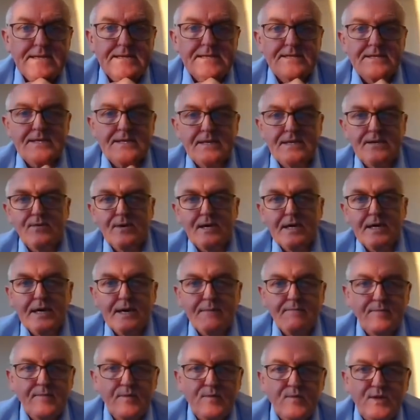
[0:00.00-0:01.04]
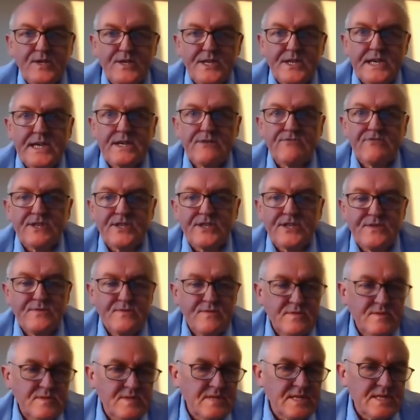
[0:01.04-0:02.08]
So we see a
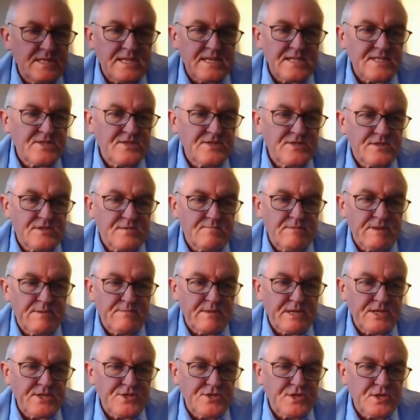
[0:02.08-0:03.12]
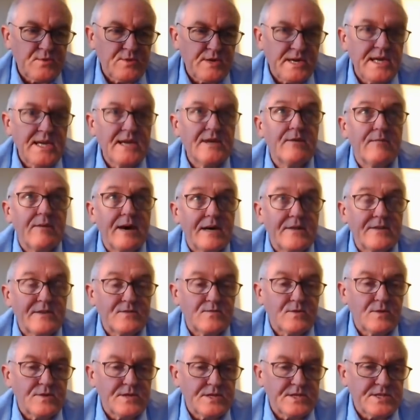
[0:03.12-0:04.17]
let's just make sure we're clear about this,
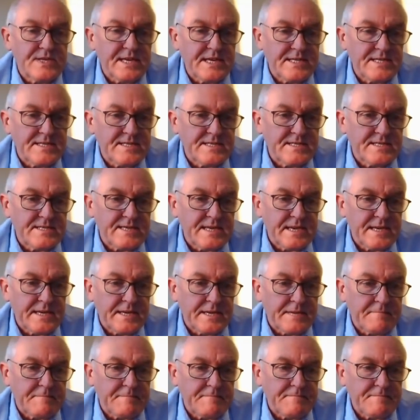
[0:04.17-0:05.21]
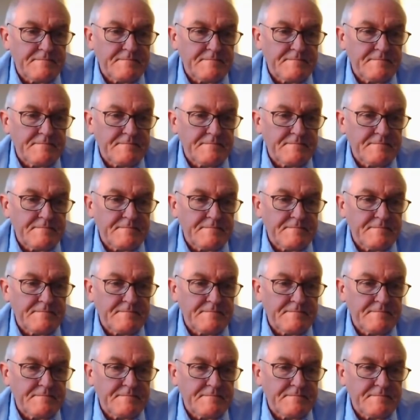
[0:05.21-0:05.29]
what this data is saying.